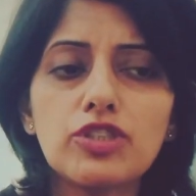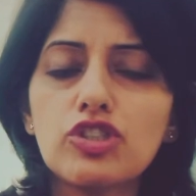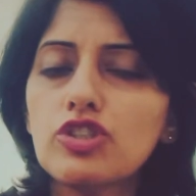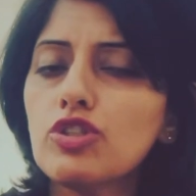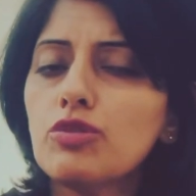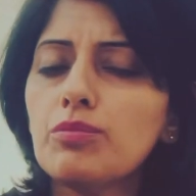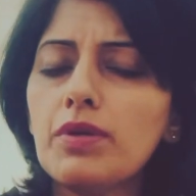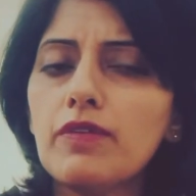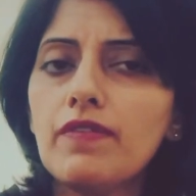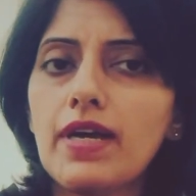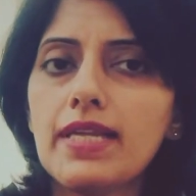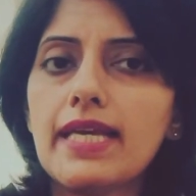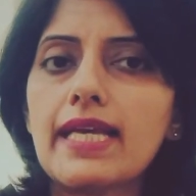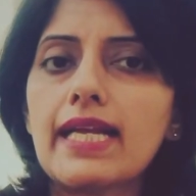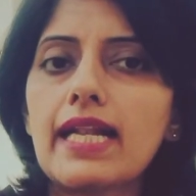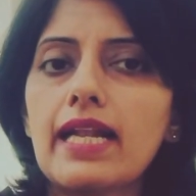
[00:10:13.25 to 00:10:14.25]
To be
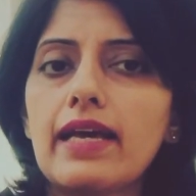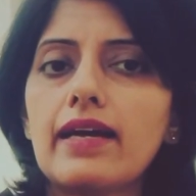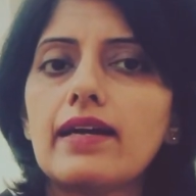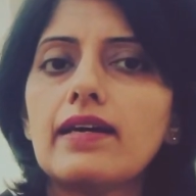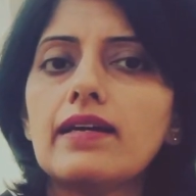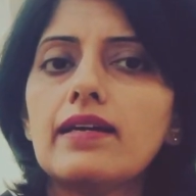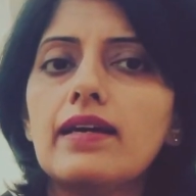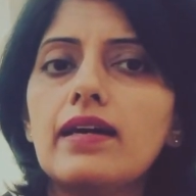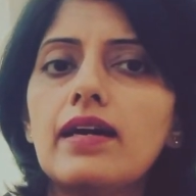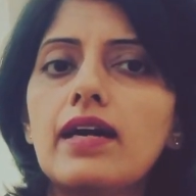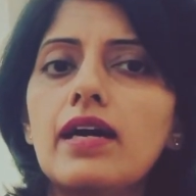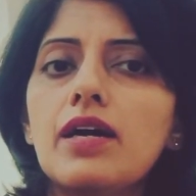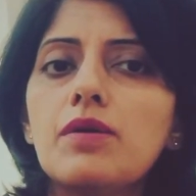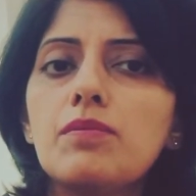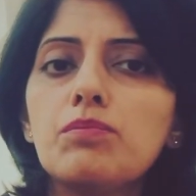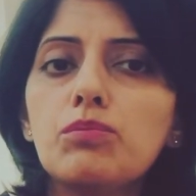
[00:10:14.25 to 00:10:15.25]
very clear,
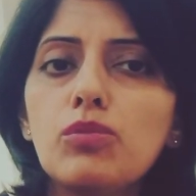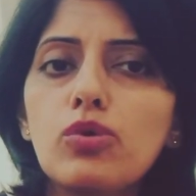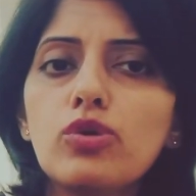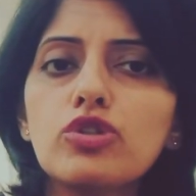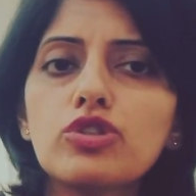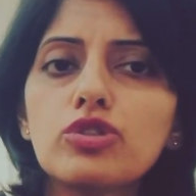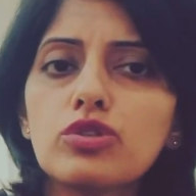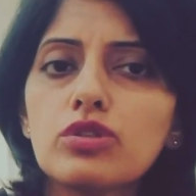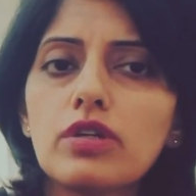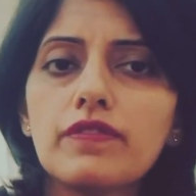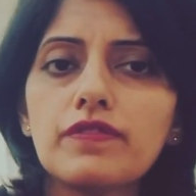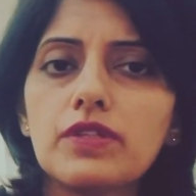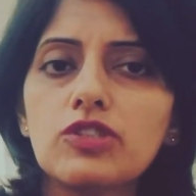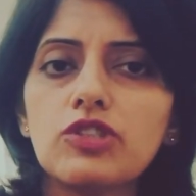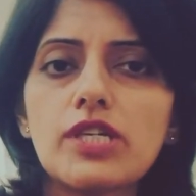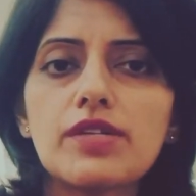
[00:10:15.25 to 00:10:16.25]
most of
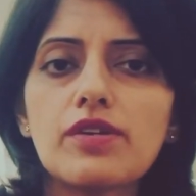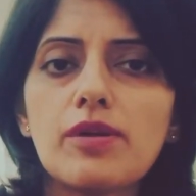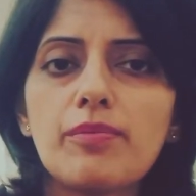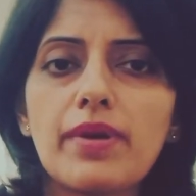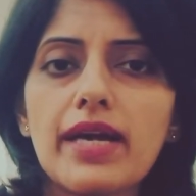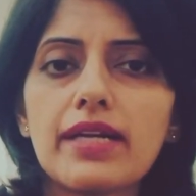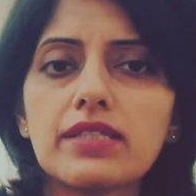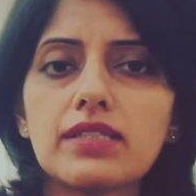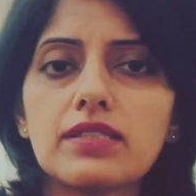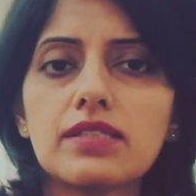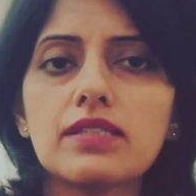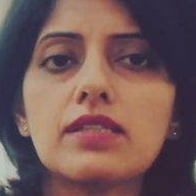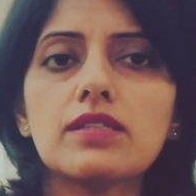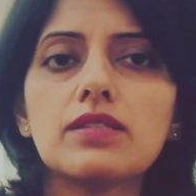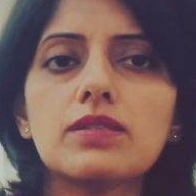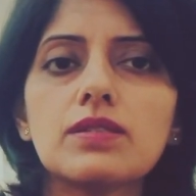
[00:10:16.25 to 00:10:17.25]
the general
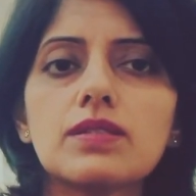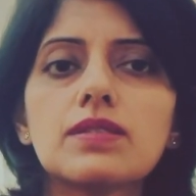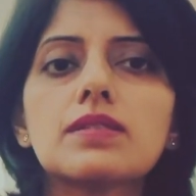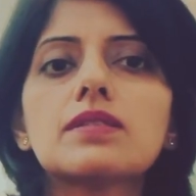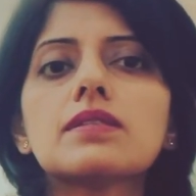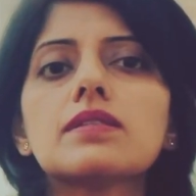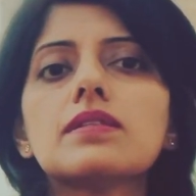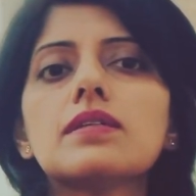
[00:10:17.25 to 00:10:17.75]
practices